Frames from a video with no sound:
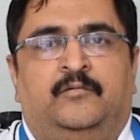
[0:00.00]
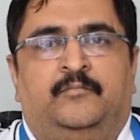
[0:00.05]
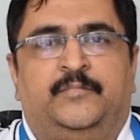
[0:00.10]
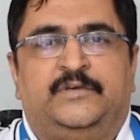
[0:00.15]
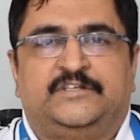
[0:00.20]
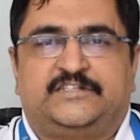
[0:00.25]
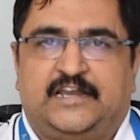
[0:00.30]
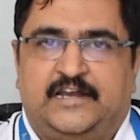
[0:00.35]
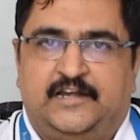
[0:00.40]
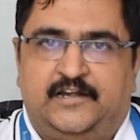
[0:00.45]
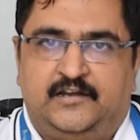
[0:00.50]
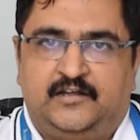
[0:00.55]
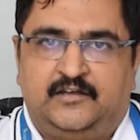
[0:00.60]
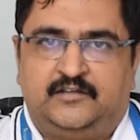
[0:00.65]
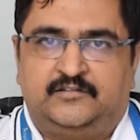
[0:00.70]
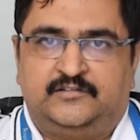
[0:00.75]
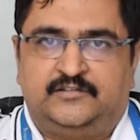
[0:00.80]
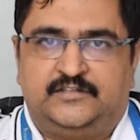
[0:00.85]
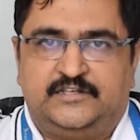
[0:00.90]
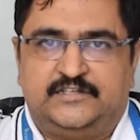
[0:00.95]
Beside
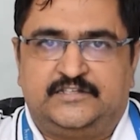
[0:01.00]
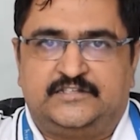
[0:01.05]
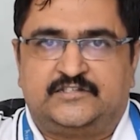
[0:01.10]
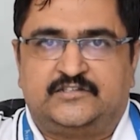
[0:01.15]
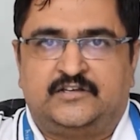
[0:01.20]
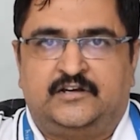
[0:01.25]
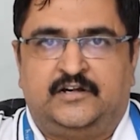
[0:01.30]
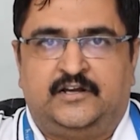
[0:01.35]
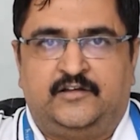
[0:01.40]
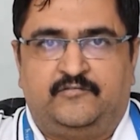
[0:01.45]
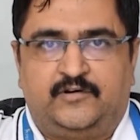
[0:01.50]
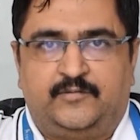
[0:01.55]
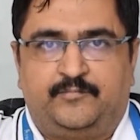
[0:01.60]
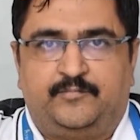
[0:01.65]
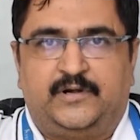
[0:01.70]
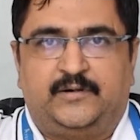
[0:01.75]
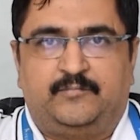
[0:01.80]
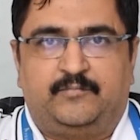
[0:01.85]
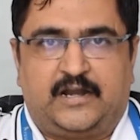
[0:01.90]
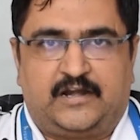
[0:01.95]
these
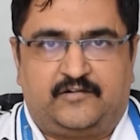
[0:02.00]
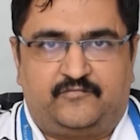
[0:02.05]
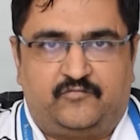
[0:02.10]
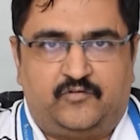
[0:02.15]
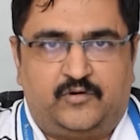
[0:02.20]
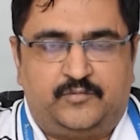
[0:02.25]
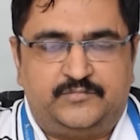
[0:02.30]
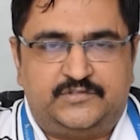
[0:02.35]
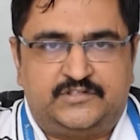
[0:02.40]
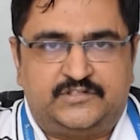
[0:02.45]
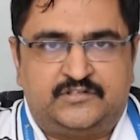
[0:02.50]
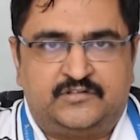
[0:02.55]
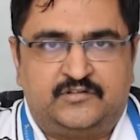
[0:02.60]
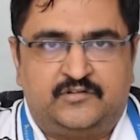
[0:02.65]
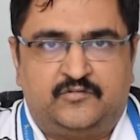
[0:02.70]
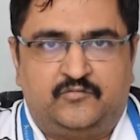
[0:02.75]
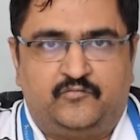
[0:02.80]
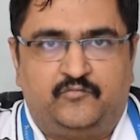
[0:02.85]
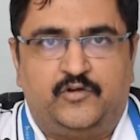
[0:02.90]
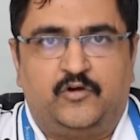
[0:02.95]
development platforms,
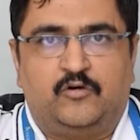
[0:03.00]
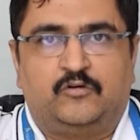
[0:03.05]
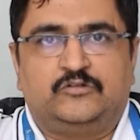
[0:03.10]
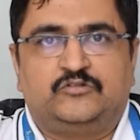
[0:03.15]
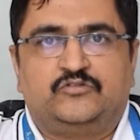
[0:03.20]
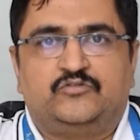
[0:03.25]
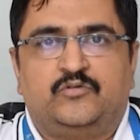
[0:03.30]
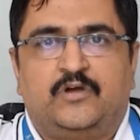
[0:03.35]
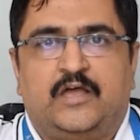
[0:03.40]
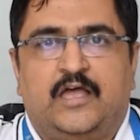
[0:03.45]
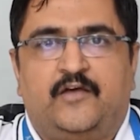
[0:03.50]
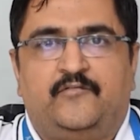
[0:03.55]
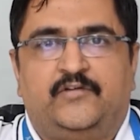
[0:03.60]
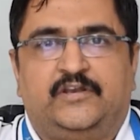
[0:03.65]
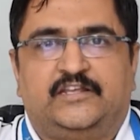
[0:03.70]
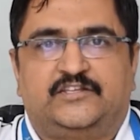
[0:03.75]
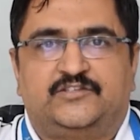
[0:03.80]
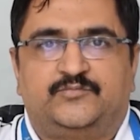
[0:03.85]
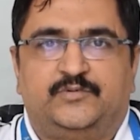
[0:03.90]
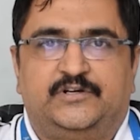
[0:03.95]
we also have
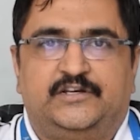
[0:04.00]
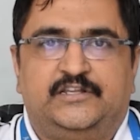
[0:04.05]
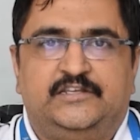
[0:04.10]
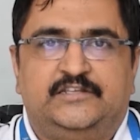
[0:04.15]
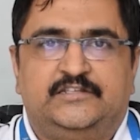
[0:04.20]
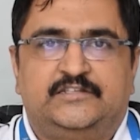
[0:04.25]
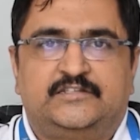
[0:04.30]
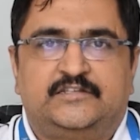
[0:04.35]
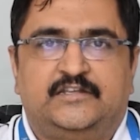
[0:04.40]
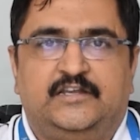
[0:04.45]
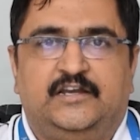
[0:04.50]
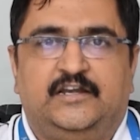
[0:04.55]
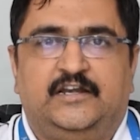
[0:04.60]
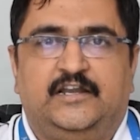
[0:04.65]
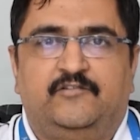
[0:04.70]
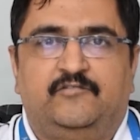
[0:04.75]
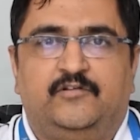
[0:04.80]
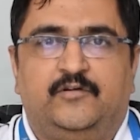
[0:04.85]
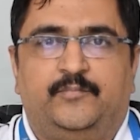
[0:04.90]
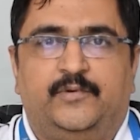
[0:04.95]
an expertise in
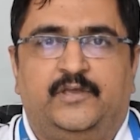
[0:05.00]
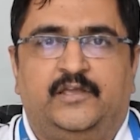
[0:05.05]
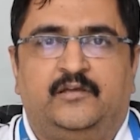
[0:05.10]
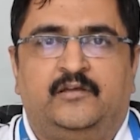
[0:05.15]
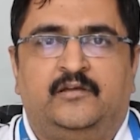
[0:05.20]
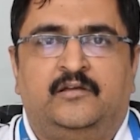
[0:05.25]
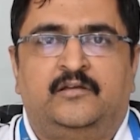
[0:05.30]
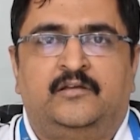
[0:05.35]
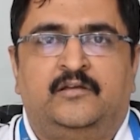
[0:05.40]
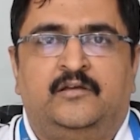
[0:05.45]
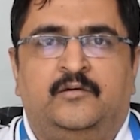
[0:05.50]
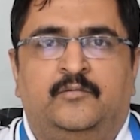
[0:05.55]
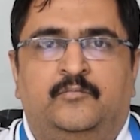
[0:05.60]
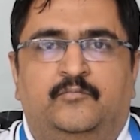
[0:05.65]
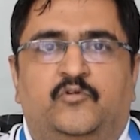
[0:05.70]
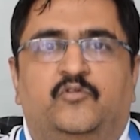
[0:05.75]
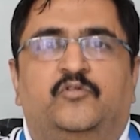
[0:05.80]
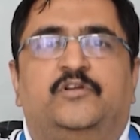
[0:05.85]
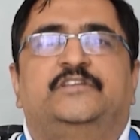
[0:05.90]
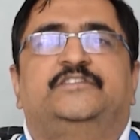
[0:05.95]
developing
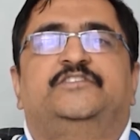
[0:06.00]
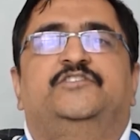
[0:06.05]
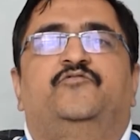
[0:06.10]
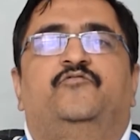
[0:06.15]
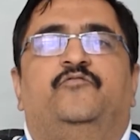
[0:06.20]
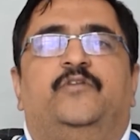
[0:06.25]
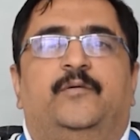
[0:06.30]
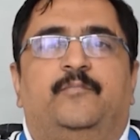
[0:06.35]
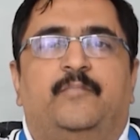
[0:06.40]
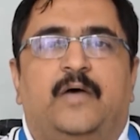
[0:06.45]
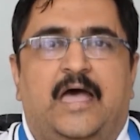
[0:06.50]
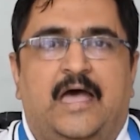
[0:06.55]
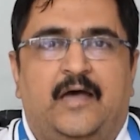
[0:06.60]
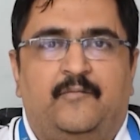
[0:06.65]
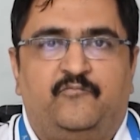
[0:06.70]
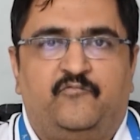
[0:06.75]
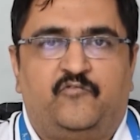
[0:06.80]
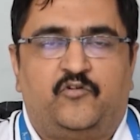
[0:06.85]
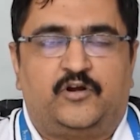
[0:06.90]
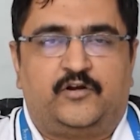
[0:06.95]
progressive web
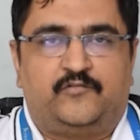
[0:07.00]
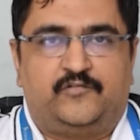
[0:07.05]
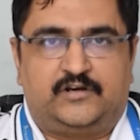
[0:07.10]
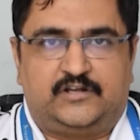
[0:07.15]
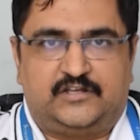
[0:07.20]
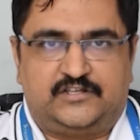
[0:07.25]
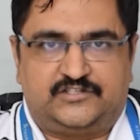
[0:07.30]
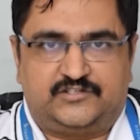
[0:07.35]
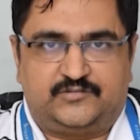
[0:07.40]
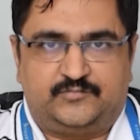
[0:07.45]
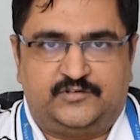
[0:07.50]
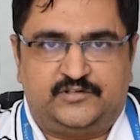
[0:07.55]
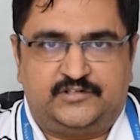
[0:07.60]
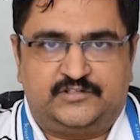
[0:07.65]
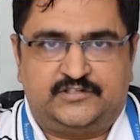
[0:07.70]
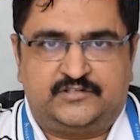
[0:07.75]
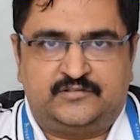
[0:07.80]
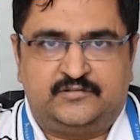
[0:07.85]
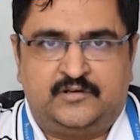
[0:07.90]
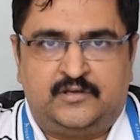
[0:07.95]
app for our
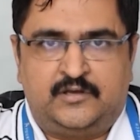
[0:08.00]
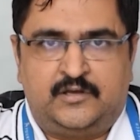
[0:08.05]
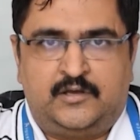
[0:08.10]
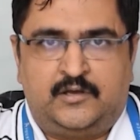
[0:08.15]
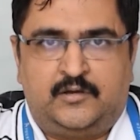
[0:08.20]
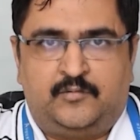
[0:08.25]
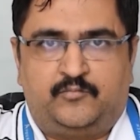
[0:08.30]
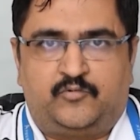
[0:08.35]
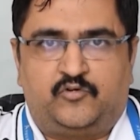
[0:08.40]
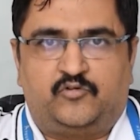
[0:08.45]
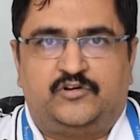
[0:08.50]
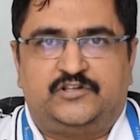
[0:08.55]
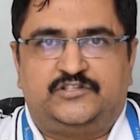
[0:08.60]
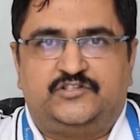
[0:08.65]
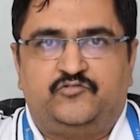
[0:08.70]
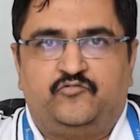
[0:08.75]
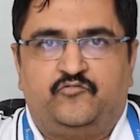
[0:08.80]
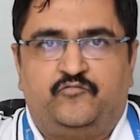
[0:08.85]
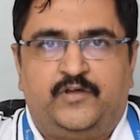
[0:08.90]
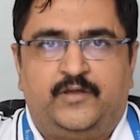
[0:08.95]
customers.
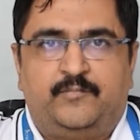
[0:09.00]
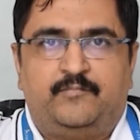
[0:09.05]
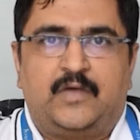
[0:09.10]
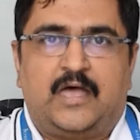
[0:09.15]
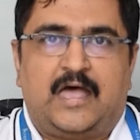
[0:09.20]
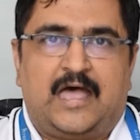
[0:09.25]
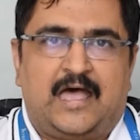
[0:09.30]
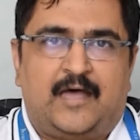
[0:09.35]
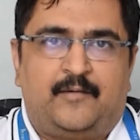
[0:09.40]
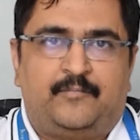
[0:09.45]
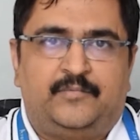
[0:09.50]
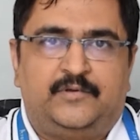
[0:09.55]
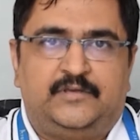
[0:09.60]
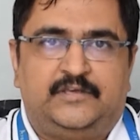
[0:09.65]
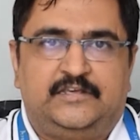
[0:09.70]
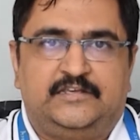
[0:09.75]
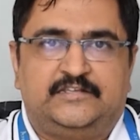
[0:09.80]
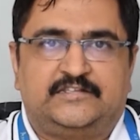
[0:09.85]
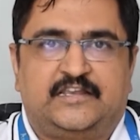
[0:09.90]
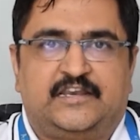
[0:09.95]
Progressive web
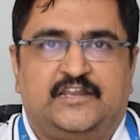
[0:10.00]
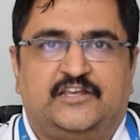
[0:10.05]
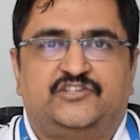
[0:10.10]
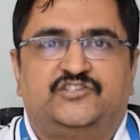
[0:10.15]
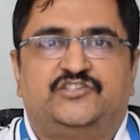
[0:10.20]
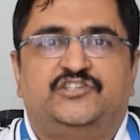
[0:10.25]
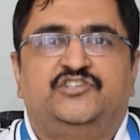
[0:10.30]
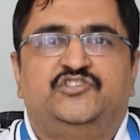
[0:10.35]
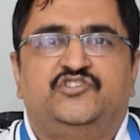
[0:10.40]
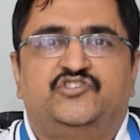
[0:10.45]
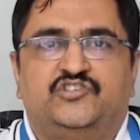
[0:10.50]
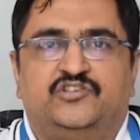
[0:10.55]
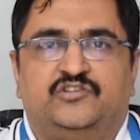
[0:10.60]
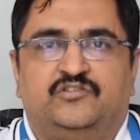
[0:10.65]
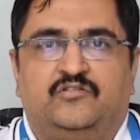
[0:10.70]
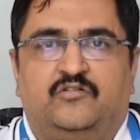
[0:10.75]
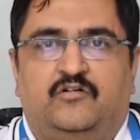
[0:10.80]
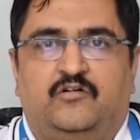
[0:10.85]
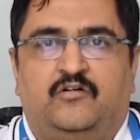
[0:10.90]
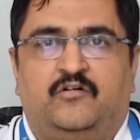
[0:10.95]
app is an
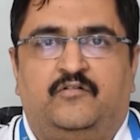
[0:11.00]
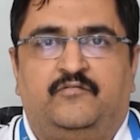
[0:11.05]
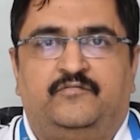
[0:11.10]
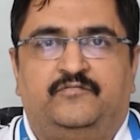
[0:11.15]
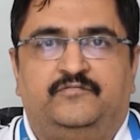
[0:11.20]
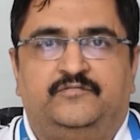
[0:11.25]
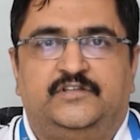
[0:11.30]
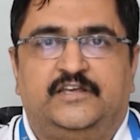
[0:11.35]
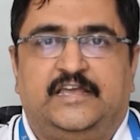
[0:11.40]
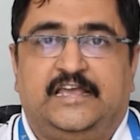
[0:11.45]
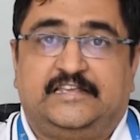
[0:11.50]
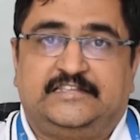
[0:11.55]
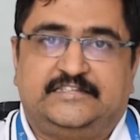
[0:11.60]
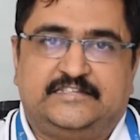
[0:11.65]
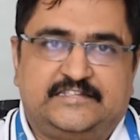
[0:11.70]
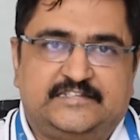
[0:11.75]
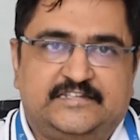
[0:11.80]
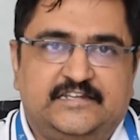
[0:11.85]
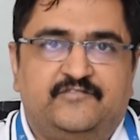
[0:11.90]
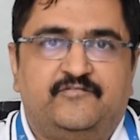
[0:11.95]
extension of the
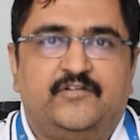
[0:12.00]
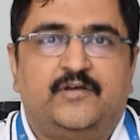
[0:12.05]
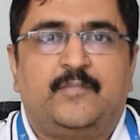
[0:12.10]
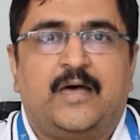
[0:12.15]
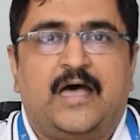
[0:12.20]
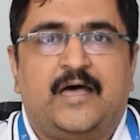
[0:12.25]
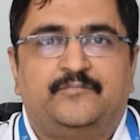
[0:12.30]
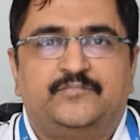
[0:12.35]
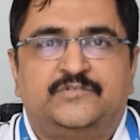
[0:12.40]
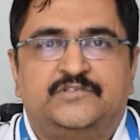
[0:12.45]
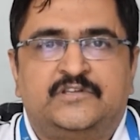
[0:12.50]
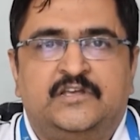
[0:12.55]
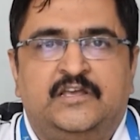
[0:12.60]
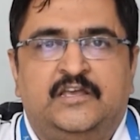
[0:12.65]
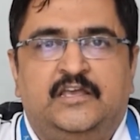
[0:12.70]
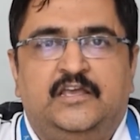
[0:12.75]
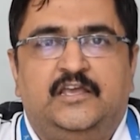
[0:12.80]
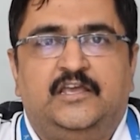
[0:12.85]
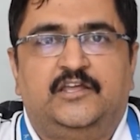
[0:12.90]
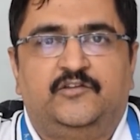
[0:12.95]
existing web apps
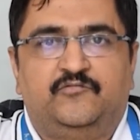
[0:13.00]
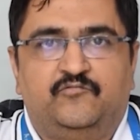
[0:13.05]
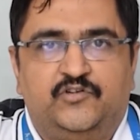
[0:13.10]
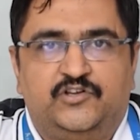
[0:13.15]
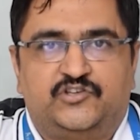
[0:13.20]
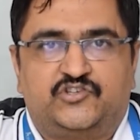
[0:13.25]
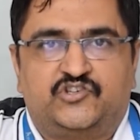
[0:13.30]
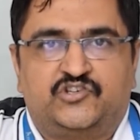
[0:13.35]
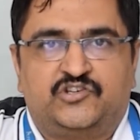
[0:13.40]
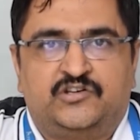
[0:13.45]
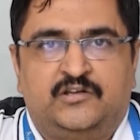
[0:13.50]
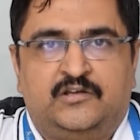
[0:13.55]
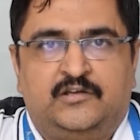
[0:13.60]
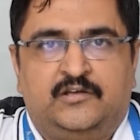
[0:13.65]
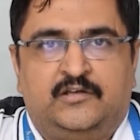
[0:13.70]
in which